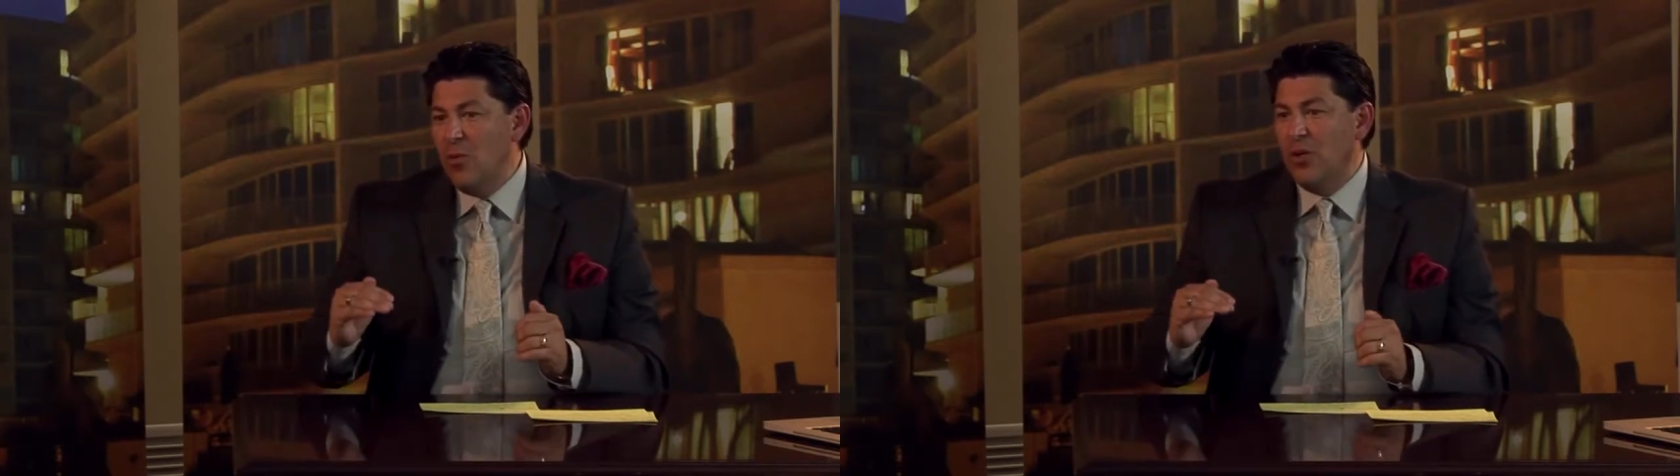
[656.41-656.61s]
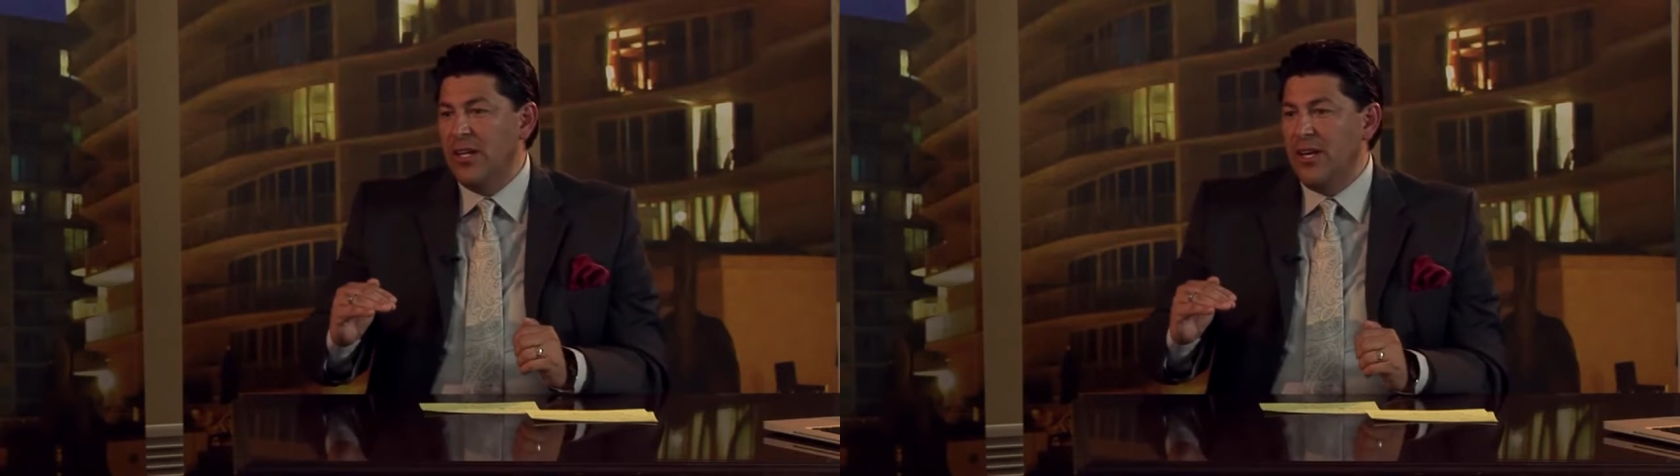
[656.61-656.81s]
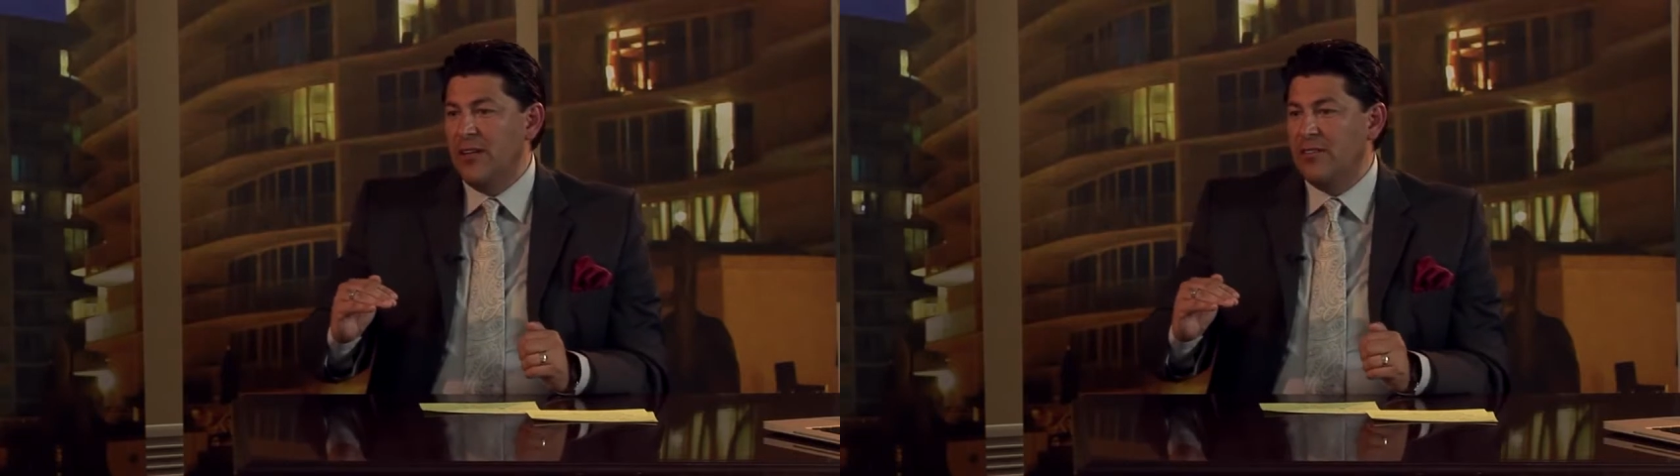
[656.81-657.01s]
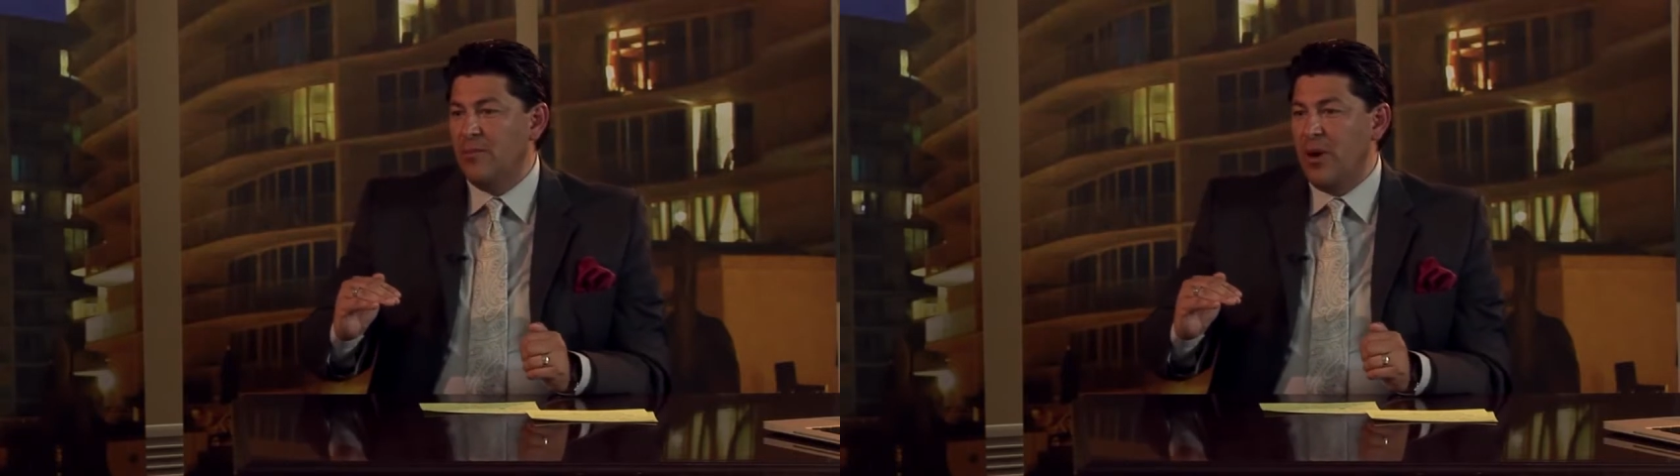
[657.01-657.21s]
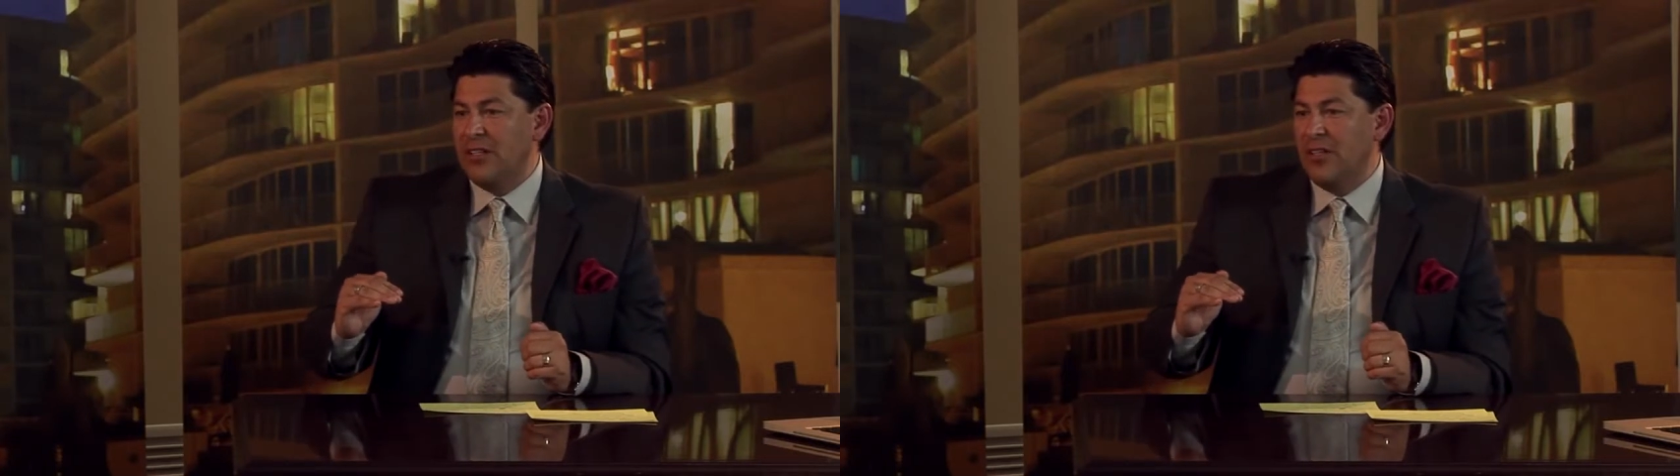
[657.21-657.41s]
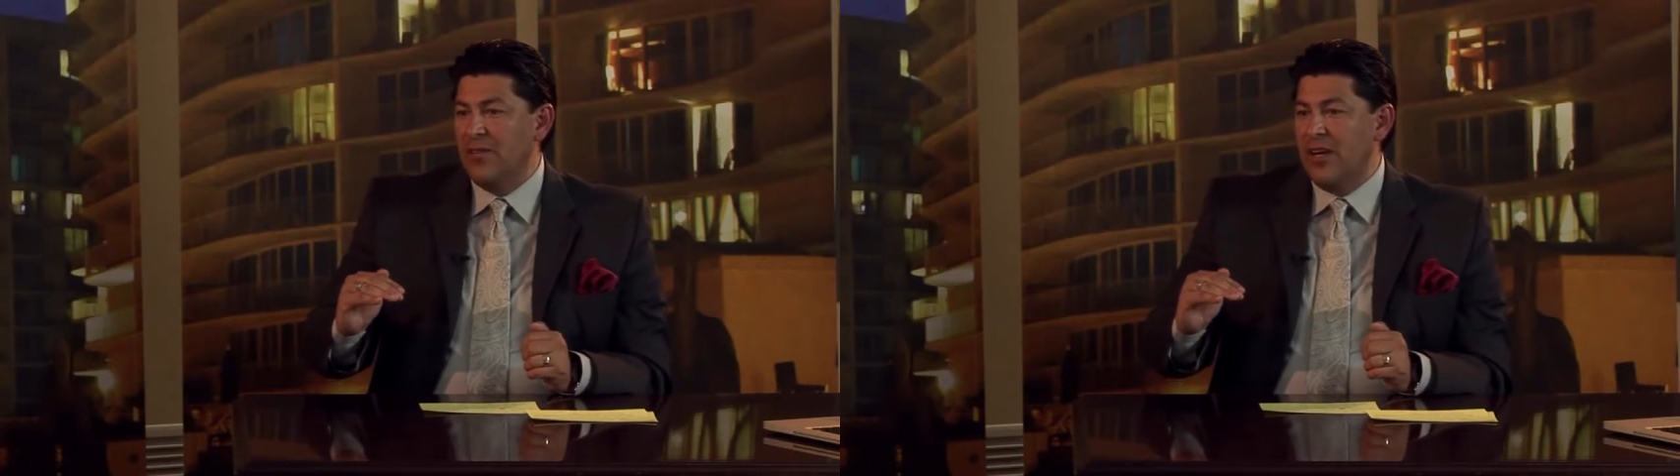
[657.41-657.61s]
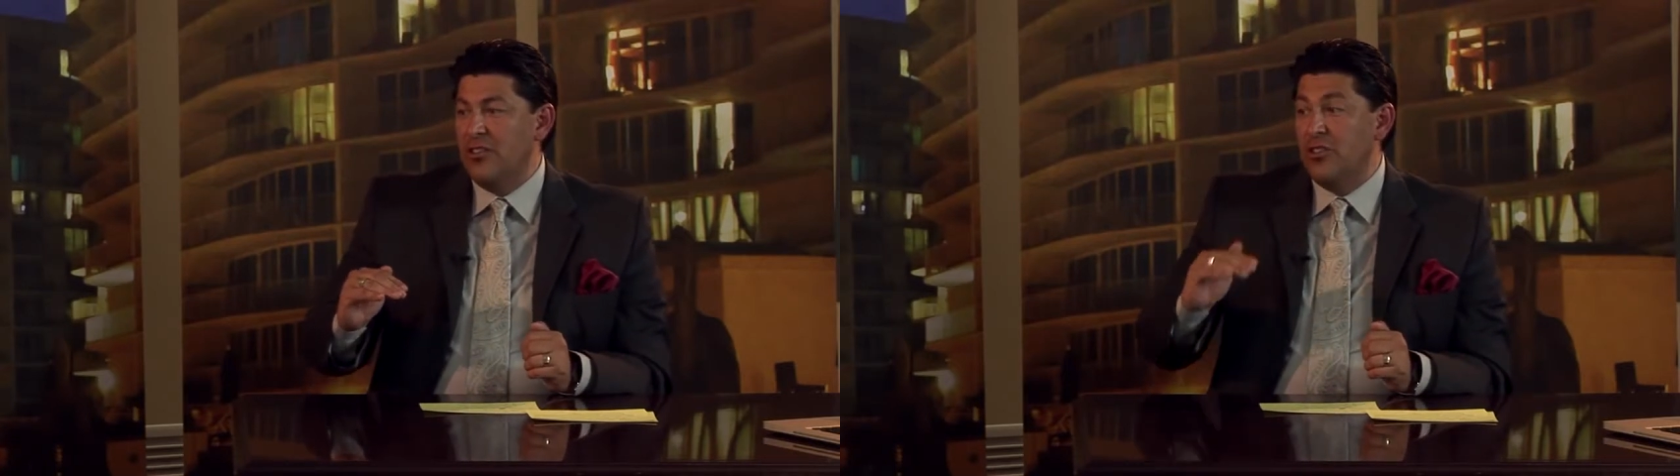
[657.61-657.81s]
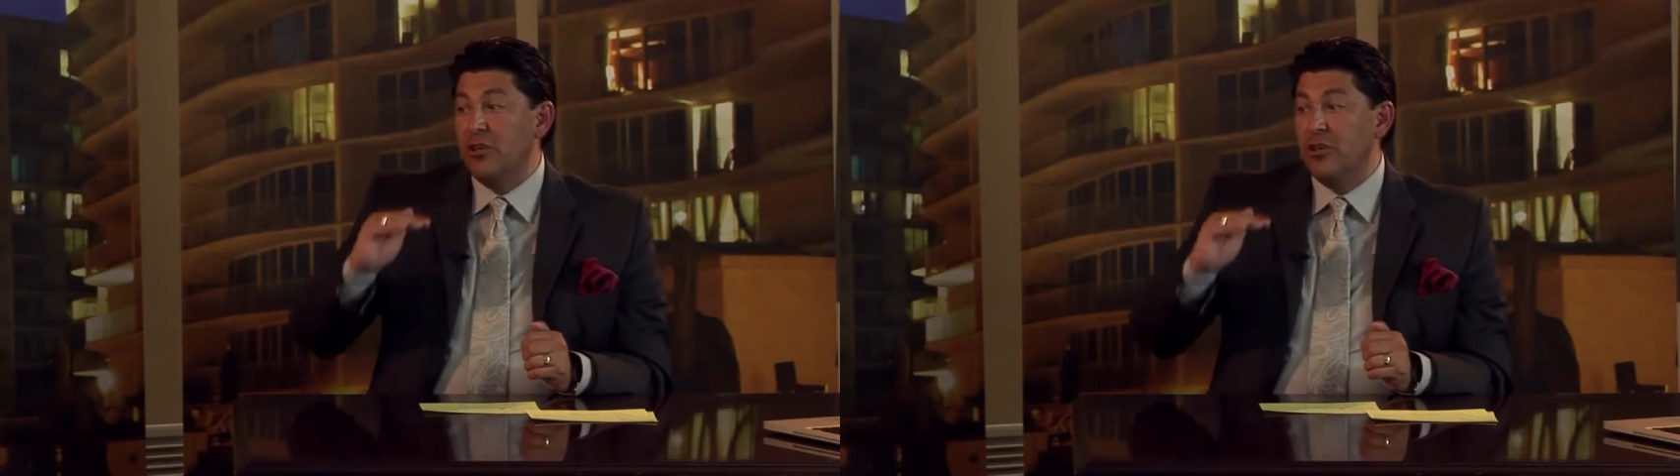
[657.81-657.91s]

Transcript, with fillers: equally as impressive mm -hmm. is mm-hmm.